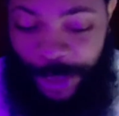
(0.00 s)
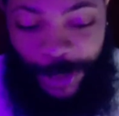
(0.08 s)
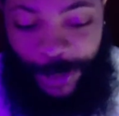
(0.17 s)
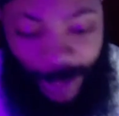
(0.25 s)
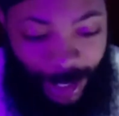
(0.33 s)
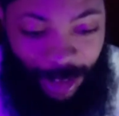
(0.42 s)

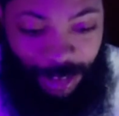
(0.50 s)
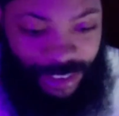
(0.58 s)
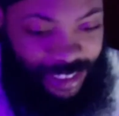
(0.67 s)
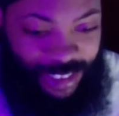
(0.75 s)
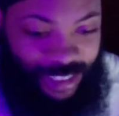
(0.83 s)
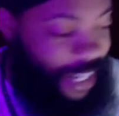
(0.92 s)
your
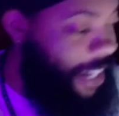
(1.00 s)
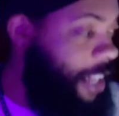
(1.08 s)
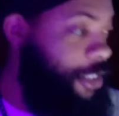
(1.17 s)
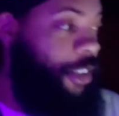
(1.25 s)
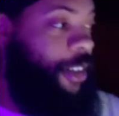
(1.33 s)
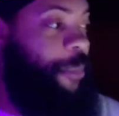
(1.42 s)
lungs and saying,
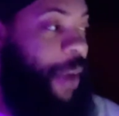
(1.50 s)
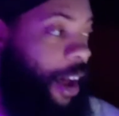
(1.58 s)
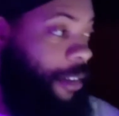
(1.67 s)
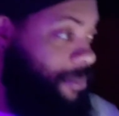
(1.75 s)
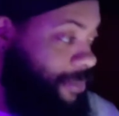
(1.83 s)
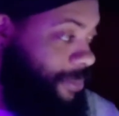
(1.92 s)
I took him
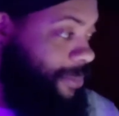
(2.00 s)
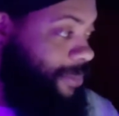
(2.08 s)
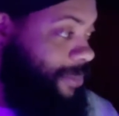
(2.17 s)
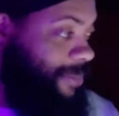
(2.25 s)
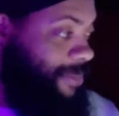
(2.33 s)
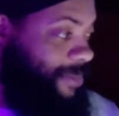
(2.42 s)
out.
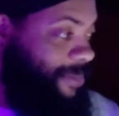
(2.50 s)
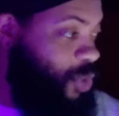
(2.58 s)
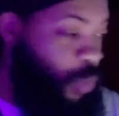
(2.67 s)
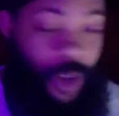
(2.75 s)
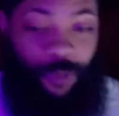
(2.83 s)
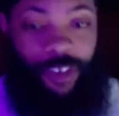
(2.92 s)

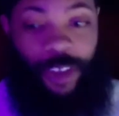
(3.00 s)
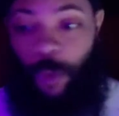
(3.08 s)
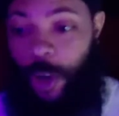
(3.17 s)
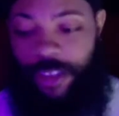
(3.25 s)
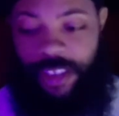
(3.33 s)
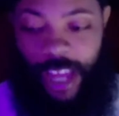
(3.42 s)
Swiftly.
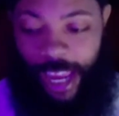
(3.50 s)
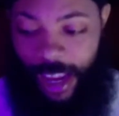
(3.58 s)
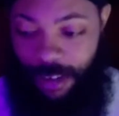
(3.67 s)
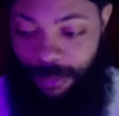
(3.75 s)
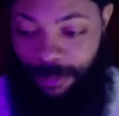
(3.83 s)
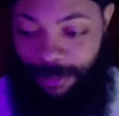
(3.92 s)
1
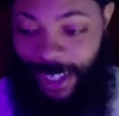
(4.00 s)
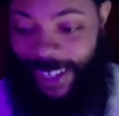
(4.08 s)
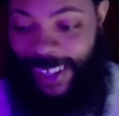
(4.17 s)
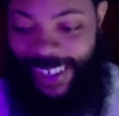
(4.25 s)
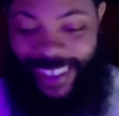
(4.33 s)
second. No.